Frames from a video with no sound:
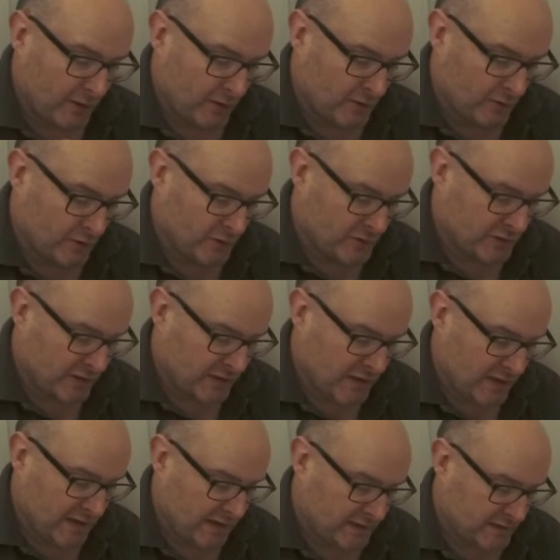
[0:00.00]
you're using
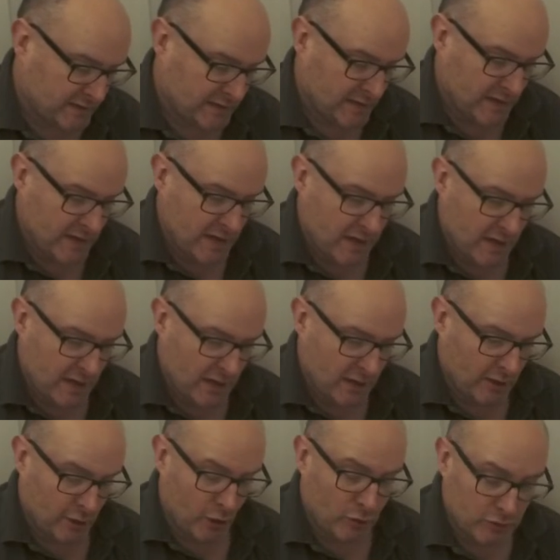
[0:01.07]
these
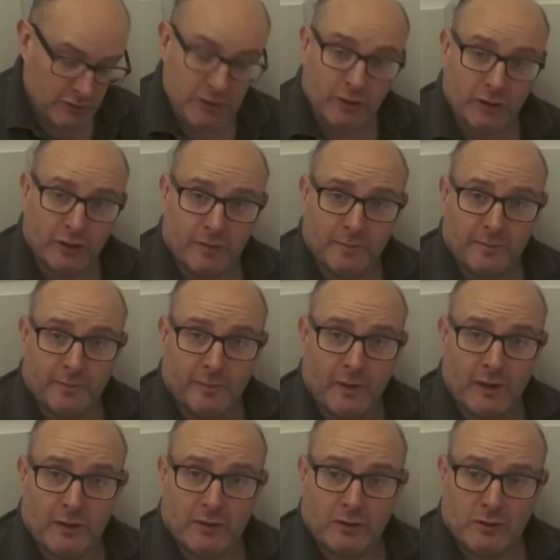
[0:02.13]
long term,
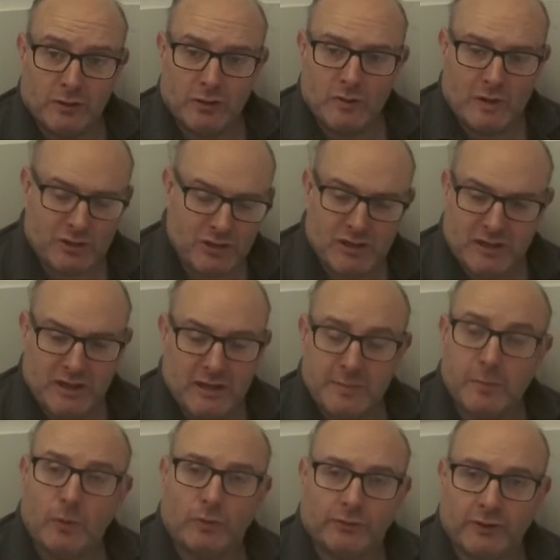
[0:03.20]
then you actually need
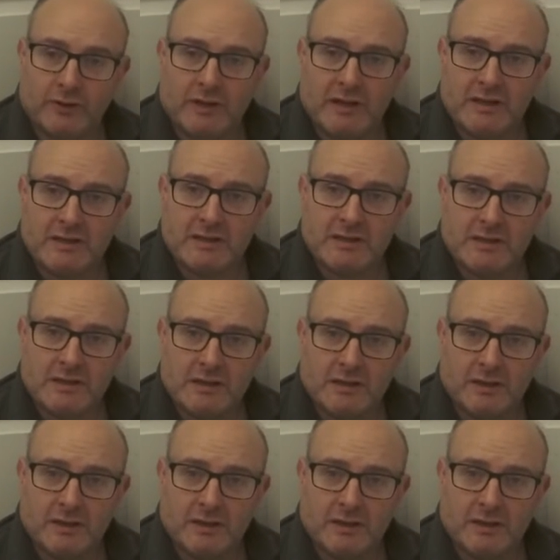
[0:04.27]
more sockets.